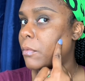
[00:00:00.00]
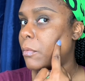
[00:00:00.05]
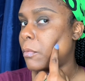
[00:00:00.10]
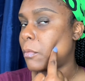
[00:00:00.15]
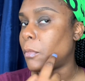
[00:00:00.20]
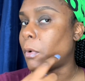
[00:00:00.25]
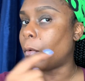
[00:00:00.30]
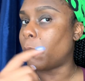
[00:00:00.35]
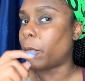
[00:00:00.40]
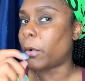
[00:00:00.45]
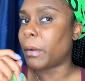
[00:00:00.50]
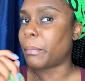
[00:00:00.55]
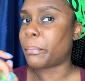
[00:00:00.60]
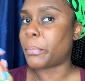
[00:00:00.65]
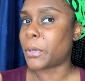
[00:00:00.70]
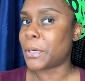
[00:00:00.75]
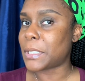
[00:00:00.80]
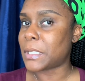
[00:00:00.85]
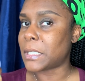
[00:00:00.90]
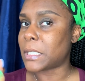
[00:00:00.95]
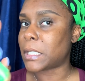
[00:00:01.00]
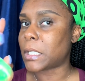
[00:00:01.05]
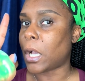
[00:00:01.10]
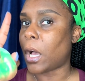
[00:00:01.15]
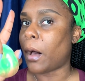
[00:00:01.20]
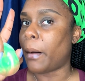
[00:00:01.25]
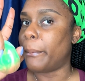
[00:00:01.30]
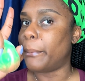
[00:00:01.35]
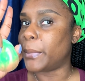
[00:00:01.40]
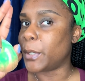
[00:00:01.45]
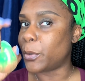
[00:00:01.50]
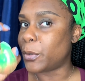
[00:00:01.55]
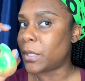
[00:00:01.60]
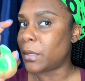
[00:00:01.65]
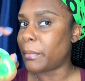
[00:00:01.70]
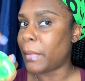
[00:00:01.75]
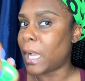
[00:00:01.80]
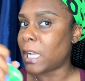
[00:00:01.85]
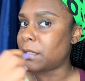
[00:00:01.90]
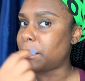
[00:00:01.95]
What, what persons call beauty
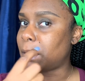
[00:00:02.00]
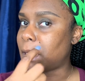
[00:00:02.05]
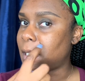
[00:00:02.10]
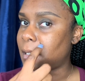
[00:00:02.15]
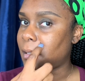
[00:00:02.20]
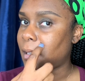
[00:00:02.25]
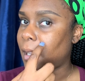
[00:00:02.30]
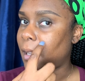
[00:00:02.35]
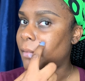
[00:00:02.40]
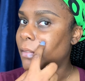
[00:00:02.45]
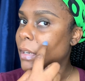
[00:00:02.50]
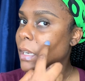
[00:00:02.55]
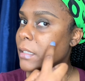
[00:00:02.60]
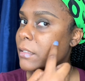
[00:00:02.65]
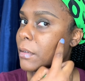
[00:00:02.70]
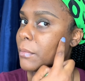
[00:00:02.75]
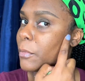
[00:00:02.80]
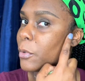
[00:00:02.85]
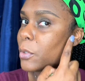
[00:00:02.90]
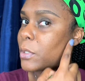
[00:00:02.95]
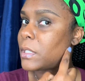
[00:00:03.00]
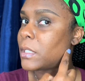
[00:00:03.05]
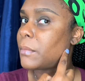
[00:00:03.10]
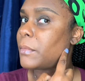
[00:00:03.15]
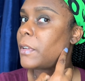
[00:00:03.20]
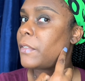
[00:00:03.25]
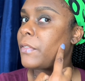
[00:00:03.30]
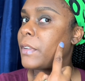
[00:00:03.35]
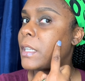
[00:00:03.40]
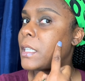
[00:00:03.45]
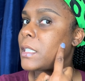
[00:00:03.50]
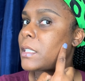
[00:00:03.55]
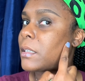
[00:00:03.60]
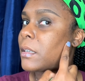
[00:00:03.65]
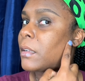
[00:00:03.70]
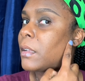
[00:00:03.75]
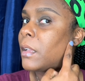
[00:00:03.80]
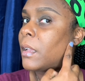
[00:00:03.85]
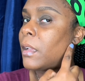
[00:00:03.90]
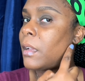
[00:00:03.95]
max because I have a lot of moles in my face.
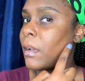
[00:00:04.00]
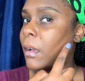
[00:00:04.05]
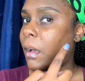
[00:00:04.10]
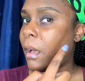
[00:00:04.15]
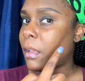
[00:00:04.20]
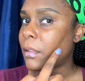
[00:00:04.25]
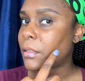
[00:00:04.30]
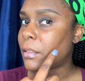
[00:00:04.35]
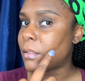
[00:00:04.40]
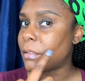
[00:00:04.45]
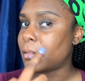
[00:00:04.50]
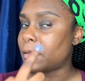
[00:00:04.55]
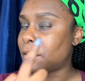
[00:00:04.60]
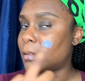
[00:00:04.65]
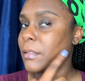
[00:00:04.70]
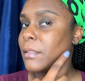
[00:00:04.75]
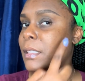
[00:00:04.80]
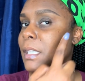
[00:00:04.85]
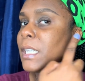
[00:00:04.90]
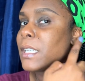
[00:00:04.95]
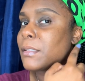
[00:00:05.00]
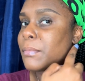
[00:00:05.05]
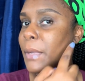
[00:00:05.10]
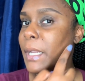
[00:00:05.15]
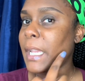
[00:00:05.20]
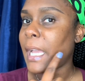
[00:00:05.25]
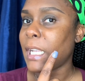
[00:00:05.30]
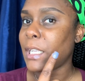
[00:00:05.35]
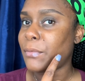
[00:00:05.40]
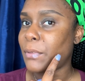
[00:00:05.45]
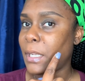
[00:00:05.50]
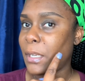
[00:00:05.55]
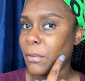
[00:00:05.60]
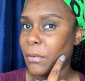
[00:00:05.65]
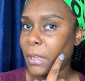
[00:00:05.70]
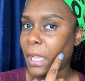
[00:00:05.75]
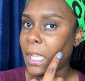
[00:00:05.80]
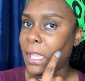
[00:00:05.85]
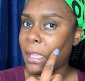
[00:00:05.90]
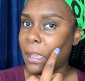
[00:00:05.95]
So these might actually look
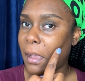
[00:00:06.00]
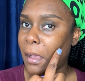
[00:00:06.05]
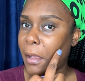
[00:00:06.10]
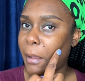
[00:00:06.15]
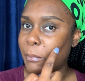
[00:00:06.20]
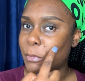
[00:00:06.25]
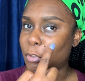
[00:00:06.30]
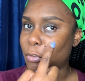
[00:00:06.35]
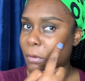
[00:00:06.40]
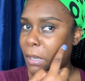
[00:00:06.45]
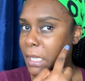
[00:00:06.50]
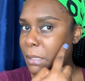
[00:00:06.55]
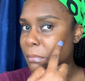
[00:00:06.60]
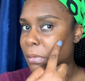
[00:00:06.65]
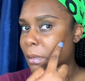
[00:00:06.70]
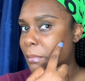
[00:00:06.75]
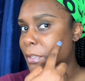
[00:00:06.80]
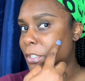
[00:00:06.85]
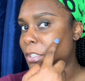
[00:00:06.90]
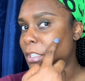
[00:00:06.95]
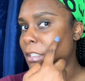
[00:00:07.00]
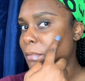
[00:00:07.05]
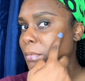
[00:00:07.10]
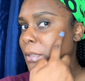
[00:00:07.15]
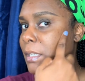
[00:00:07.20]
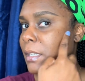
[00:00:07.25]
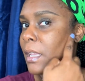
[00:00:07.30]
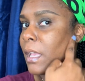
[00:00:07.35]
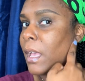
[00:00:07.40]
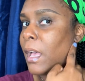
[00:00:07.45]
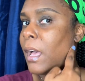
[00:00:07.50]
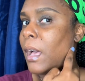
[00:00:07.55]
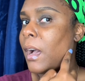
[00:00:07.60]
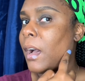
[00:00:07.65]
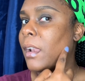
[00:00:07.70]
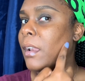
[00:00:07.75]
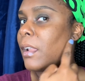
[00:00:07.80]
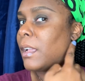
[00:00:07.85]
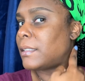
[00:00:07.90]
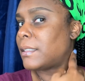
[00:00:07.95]
like um, dried blemishes, but
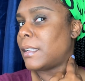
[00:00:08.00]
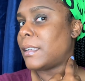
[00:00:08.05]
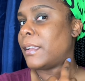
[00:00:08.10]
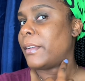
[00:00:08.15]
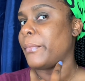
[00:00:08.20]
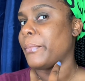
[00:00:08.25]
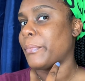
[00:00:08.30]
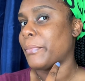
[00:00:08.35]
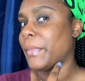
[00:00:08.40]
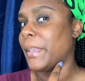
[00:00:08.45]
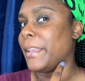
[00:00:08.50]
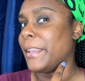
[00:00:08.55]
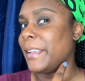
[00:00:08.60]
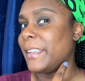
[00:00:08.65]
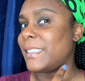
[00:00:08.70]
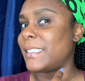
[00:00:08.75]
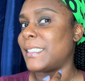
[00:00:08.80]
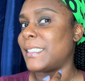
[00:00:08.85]
a lot of them is